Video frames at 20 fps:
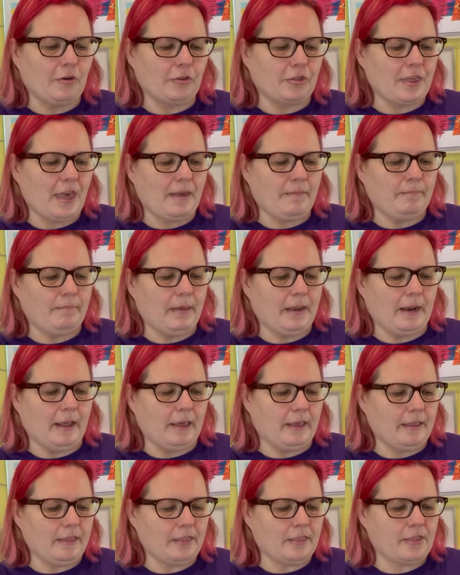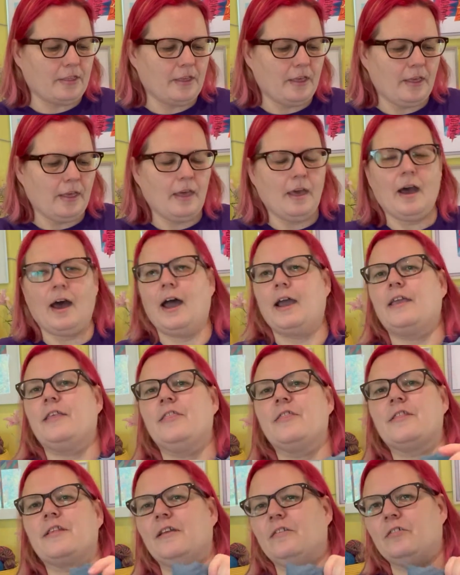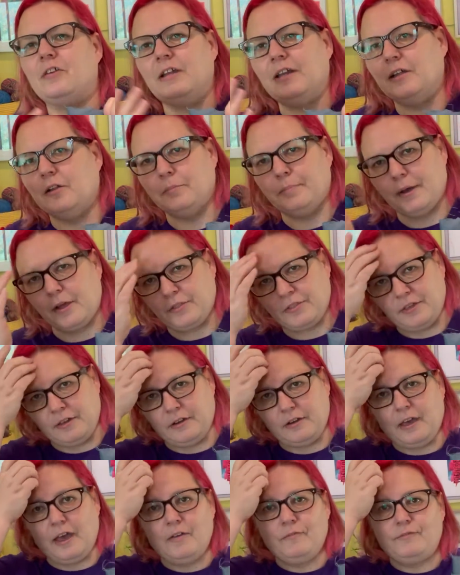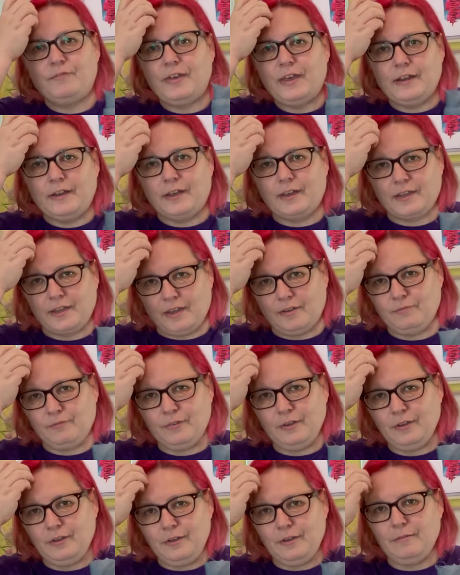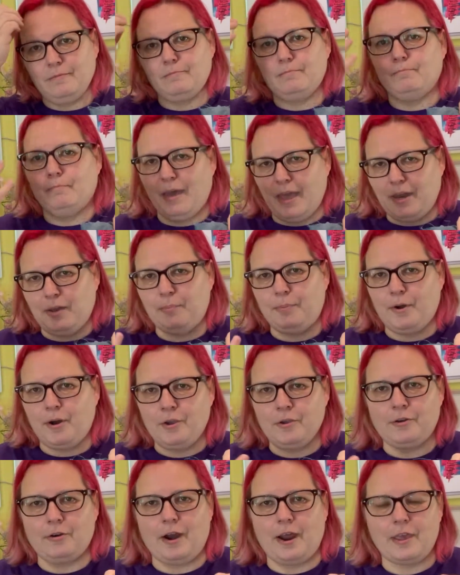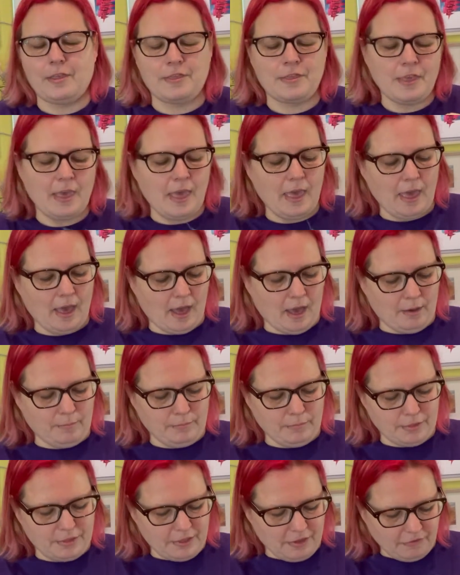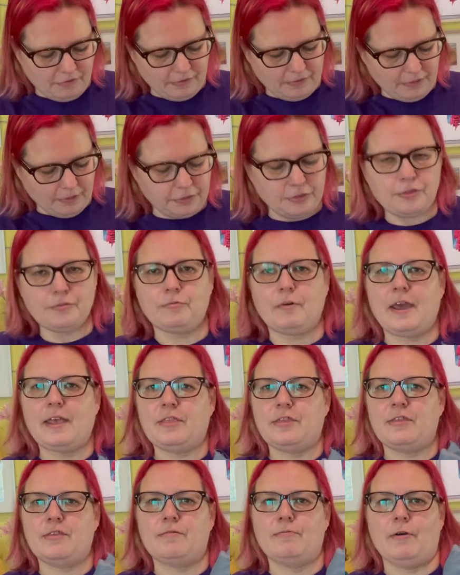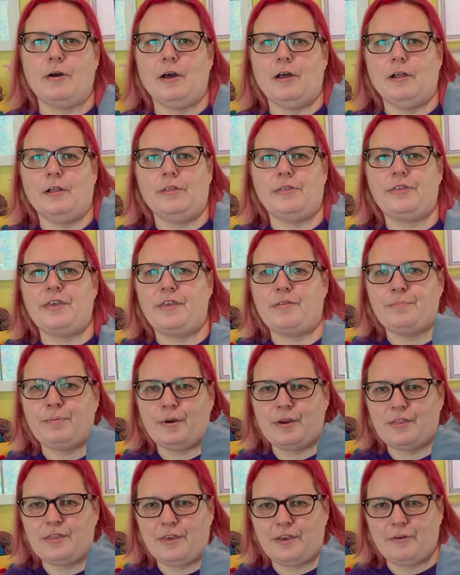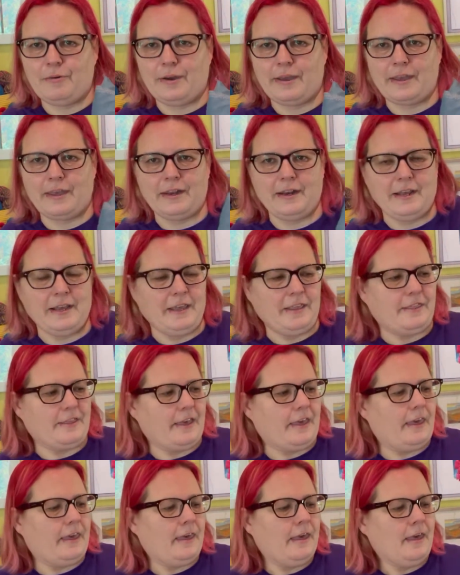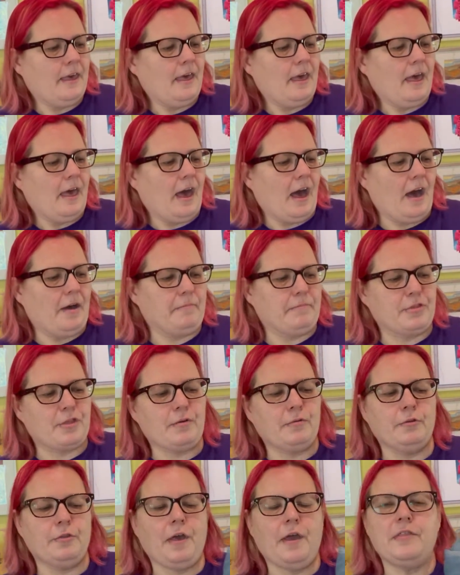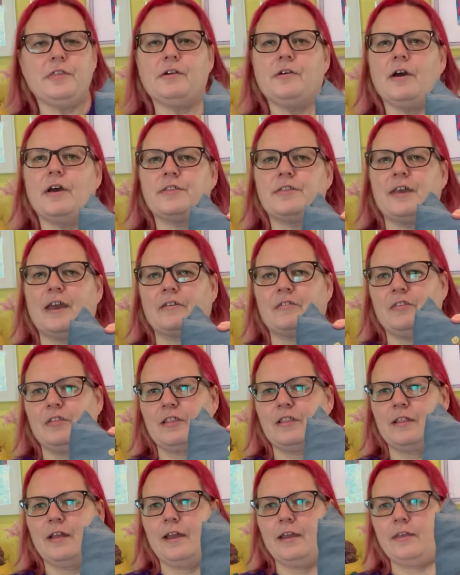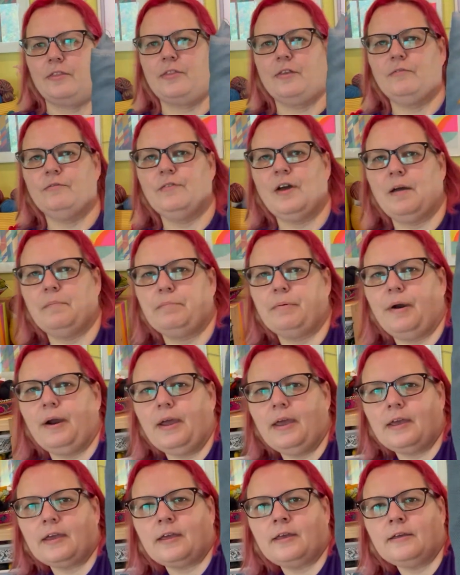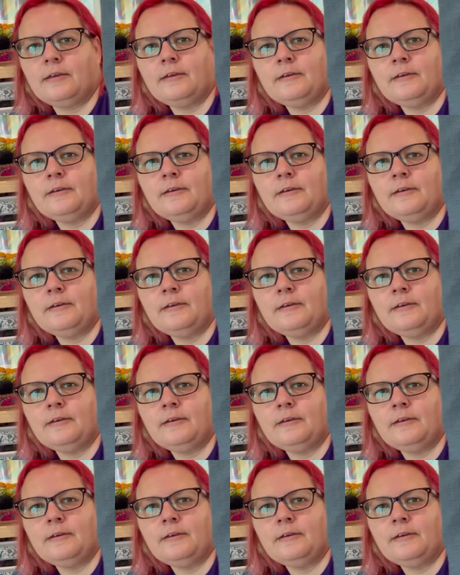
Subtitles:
10 minutes, I can stitch a little button and feel like I've made progress. Stitching the thread swirls is pretty quick and easy. So although there are sections like the fabric